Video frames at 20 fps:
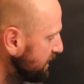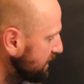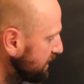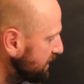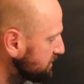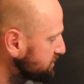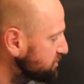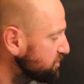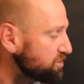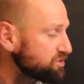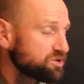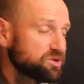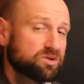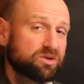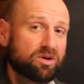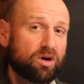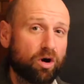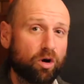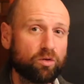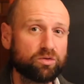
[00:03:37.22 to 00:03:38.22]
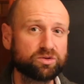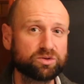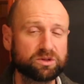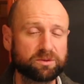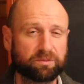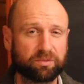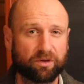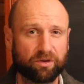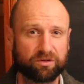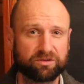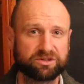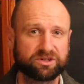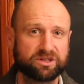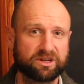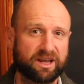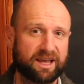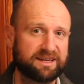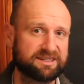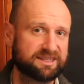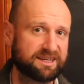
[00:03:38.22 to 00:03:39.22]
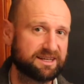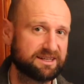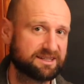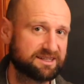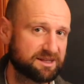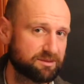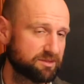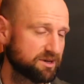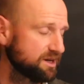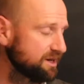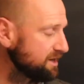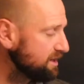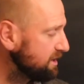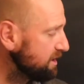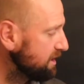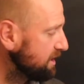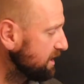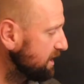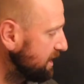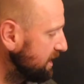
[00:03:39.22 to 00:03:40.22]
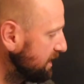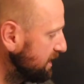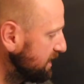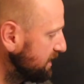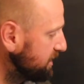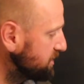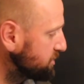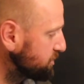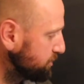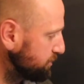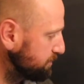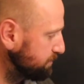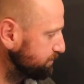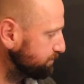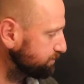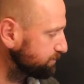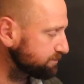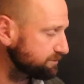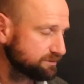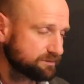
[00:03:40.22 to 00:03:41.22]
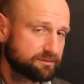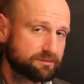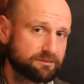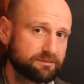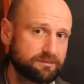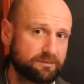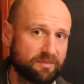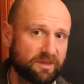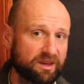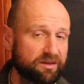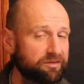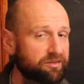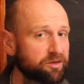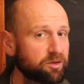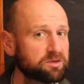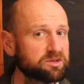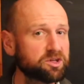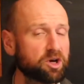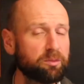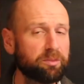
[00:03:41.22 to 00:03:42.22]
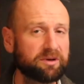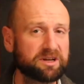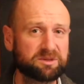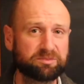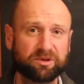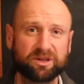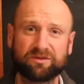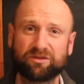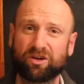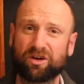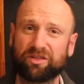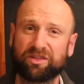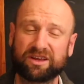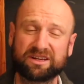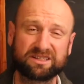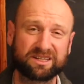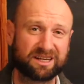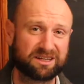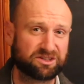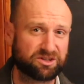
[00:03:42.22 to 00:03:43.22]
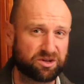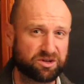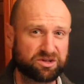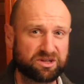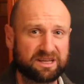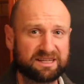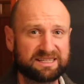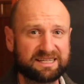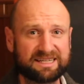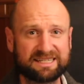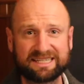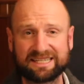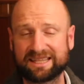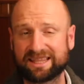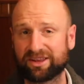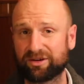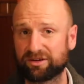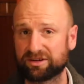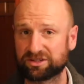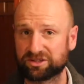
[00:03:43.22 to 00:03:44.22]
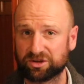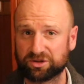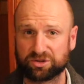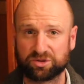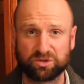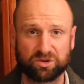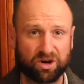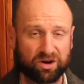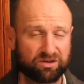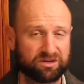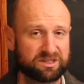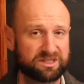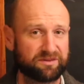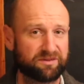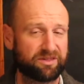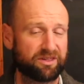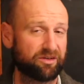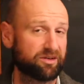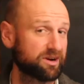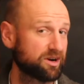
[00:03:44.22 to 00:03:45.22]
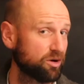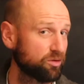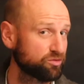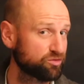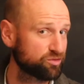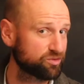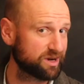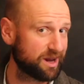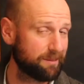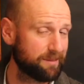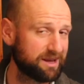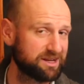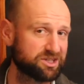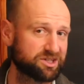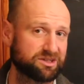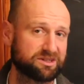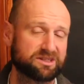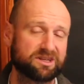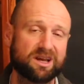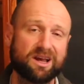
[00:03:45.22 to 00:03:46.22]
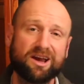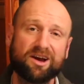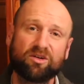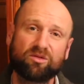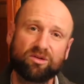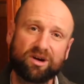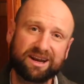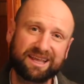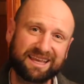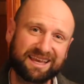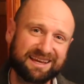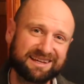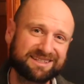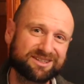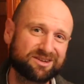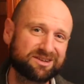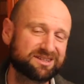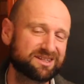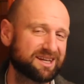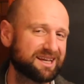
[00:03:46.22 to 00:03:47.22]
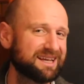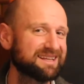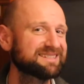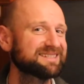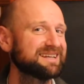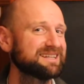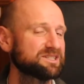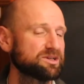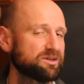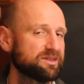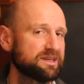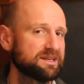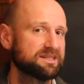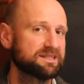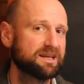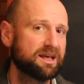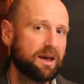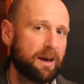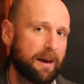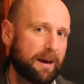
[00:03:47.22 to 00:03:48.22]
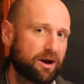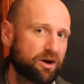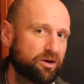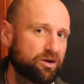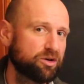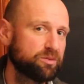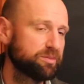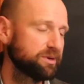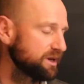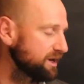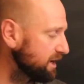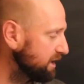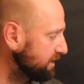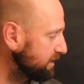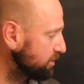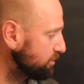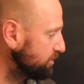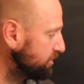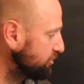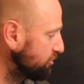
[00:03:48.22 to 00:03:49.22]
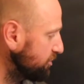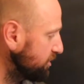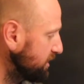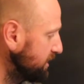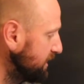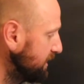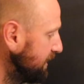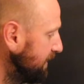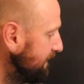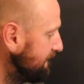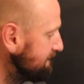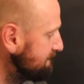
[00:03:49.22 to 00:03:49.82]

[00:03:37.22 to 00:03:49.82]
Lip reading: Now, the social-cultural approach has a similar issue. Fewer topics, but you've got things like social identity theory, social cognitive theory, cultural dimensions. Writing essays on these could be a little bit tricky.